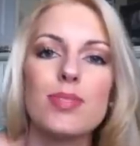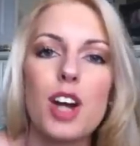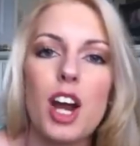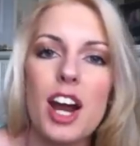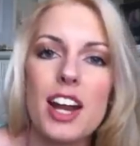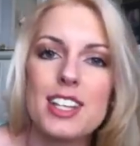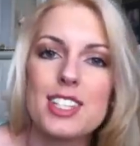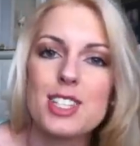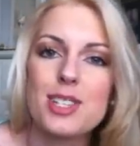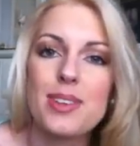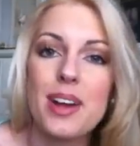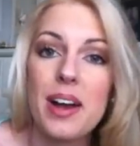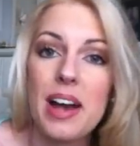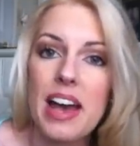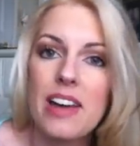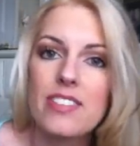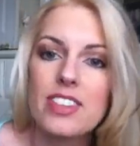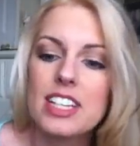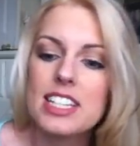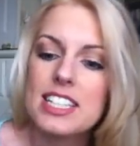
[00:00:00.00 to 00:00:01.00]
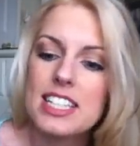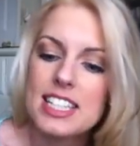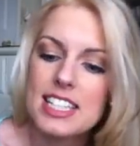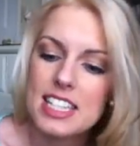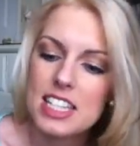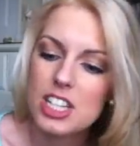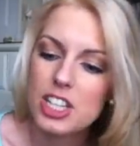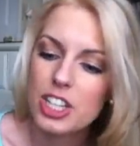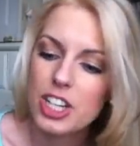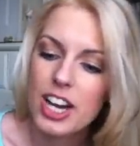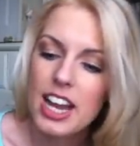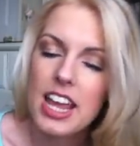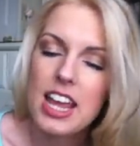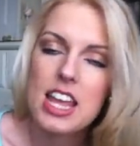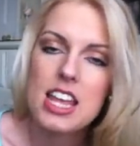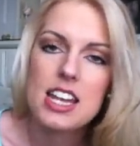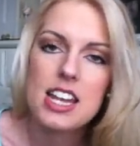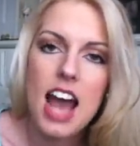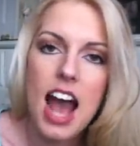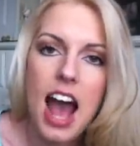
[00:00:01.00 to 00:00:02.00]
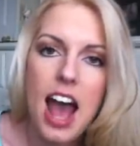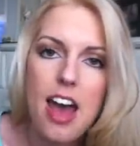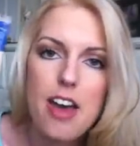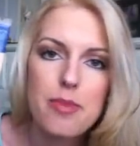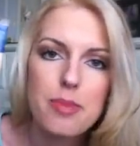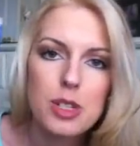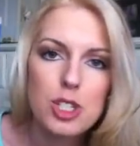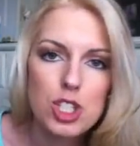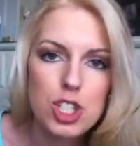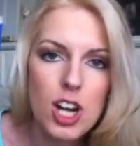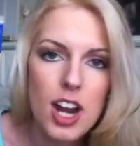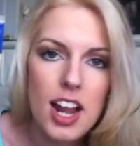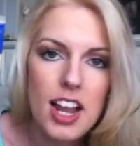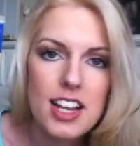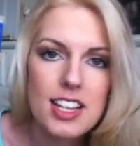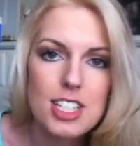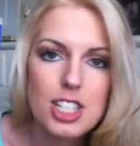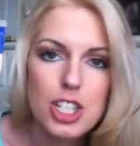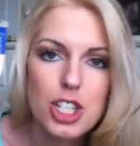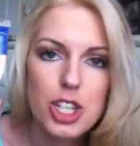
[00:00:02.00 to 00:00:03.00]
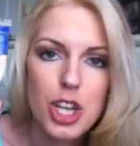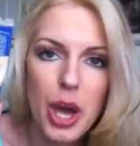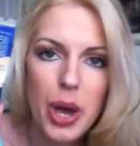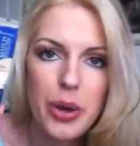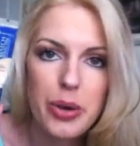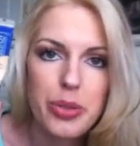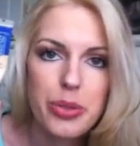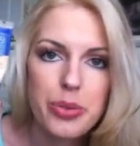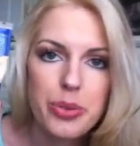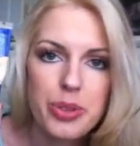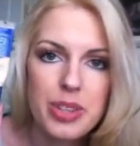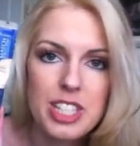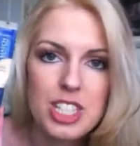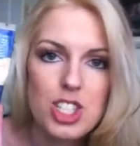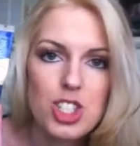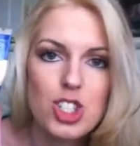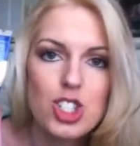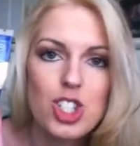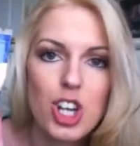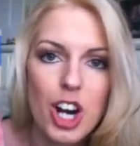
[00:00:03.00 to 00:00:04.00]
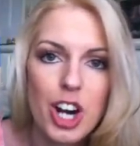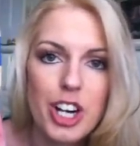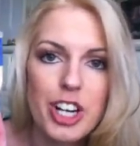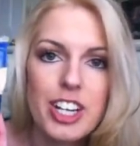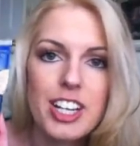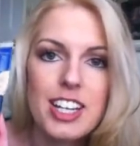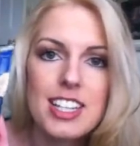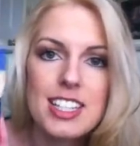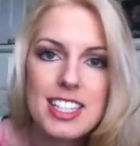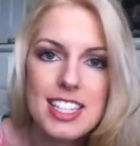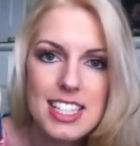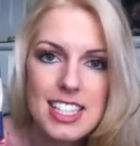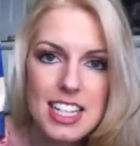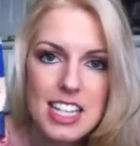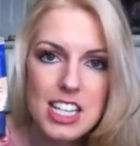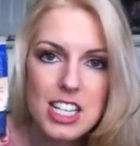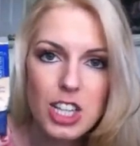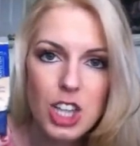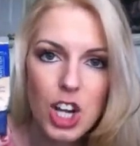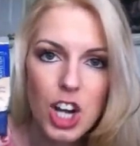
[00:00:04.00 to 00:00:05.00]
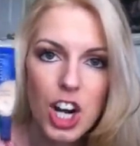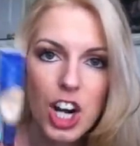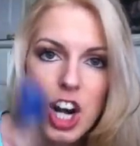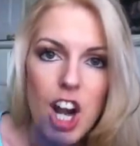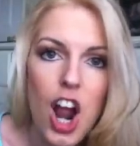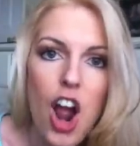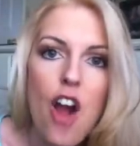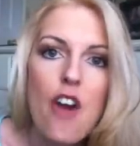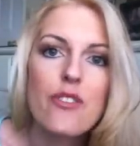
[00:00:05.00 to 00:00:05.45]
Alright, so now I have a concealer, and I have been trying to go through this darn concealer